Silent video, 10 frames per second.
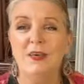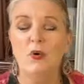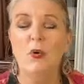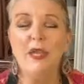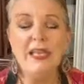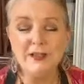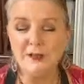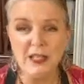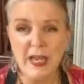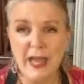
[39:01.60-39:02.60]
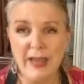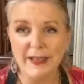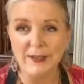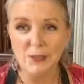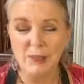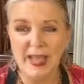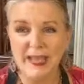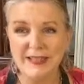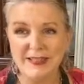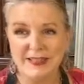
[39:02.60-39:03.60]
Queen of the Nile
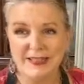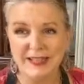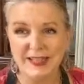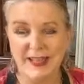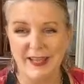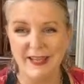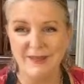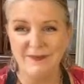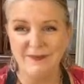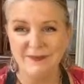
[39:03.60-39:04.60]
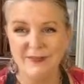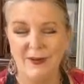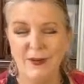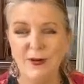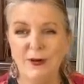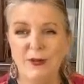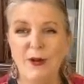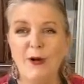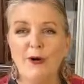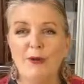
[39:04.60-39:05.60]
paint inlay on our
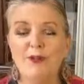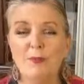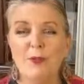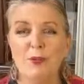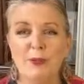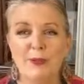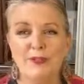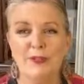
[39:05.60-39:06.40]
large board